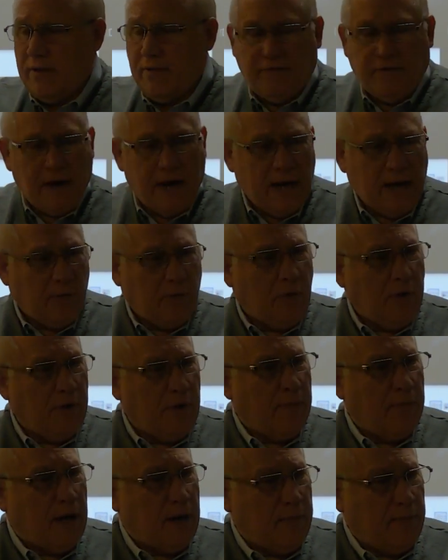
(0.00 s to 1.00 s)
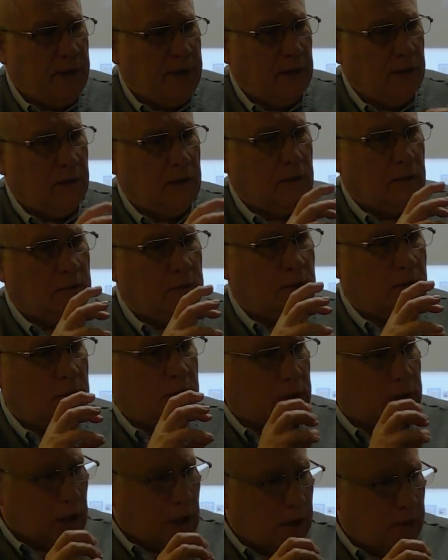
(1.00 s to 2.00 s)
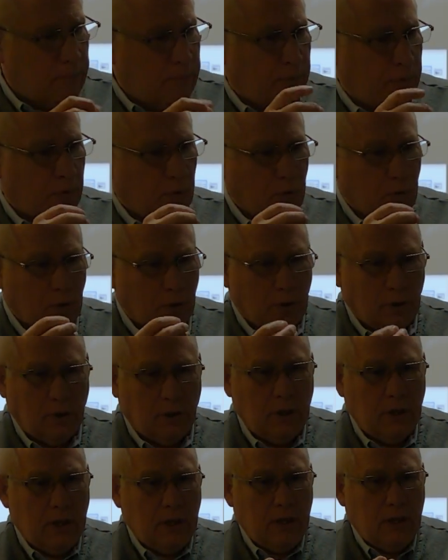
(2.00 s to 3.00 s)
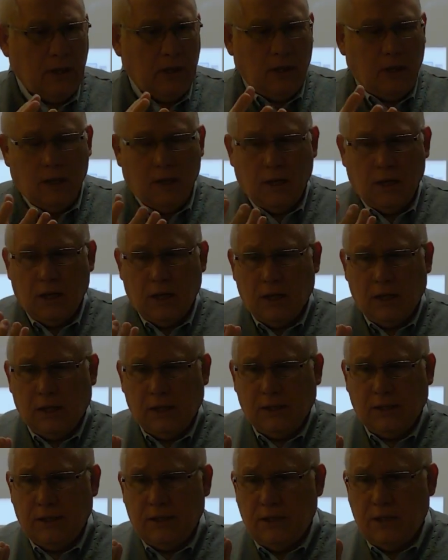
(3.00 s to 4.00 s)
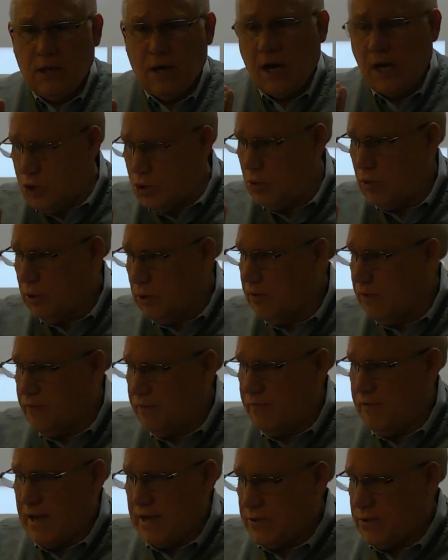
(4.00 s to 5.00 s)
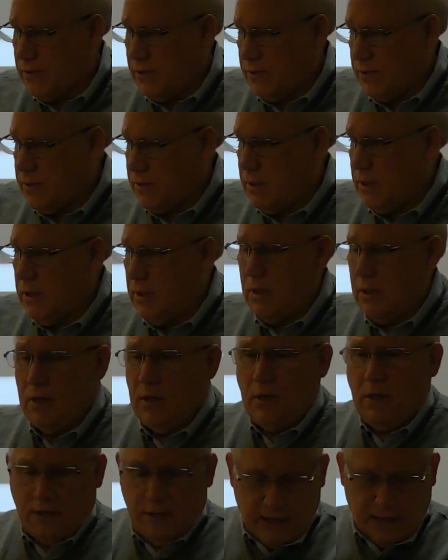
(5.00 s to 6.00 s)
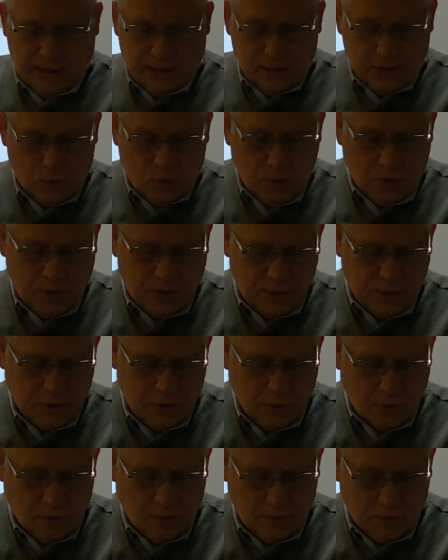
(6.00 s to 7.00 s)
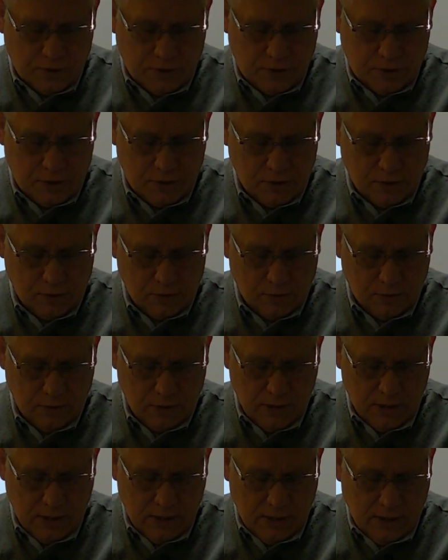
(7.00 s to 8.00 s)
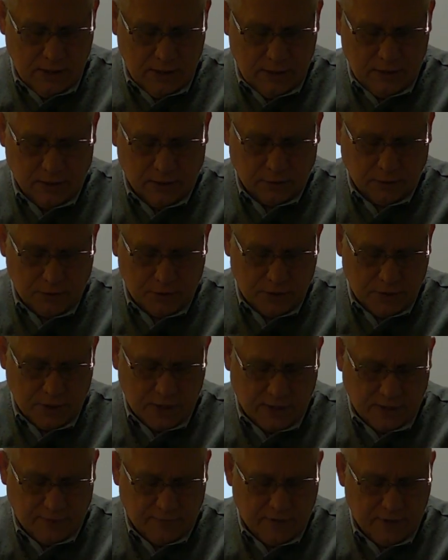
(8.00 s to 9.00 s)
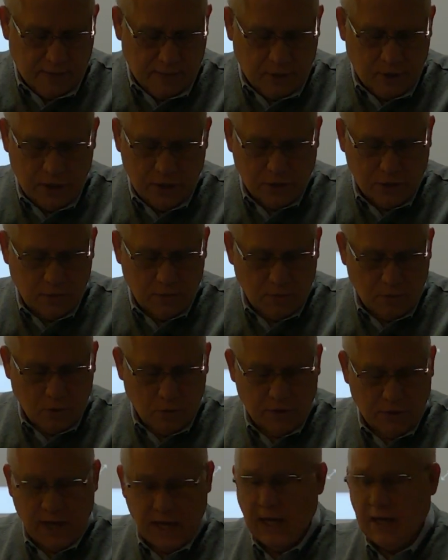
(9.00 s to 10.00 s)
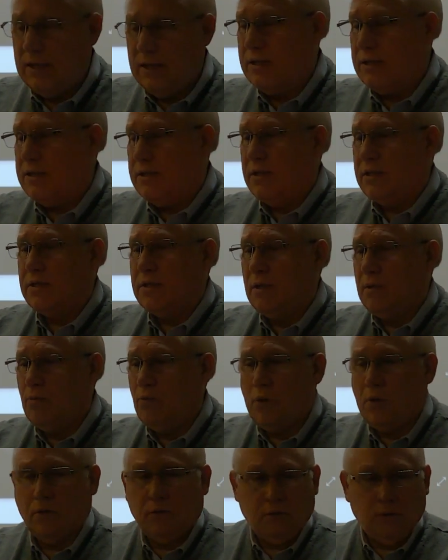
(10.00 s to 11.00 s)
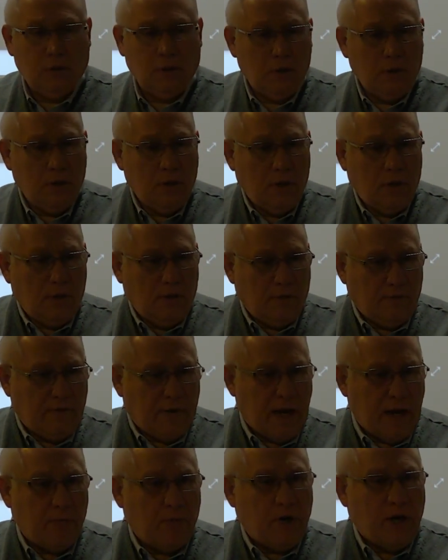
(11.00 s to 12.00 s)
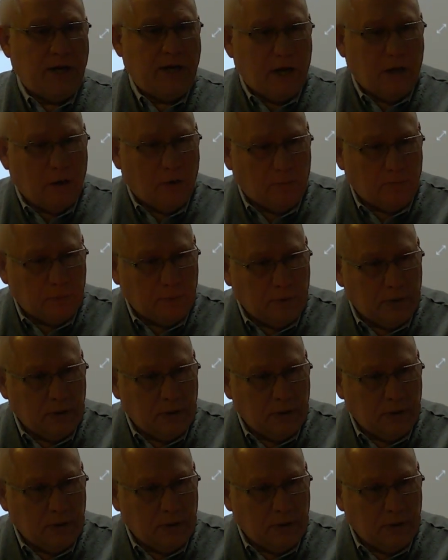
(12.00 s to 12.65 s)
when they find where there might be a little clump or nodule of vessels, they can switch this over to the ultrasonic vibration mode and the system will vibrate and